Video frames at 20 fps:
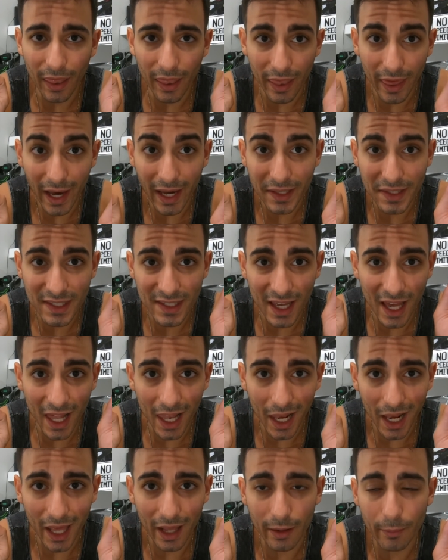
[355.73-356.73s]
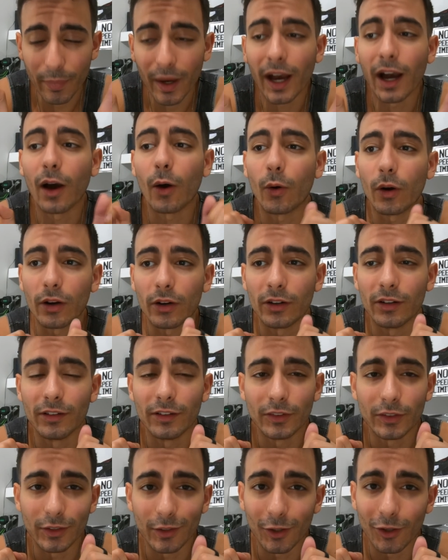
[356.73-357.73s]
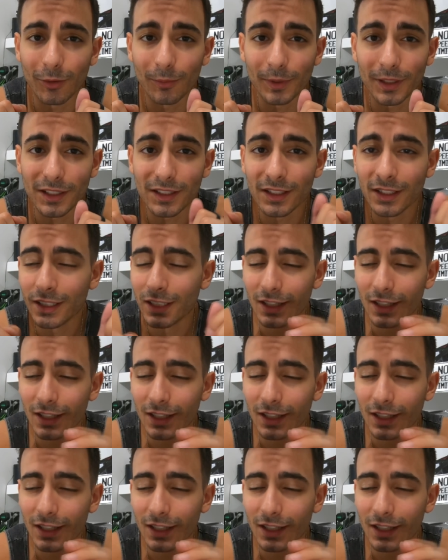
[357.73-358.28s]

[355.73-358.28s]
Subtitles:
That's a lot of power, you know what I mean?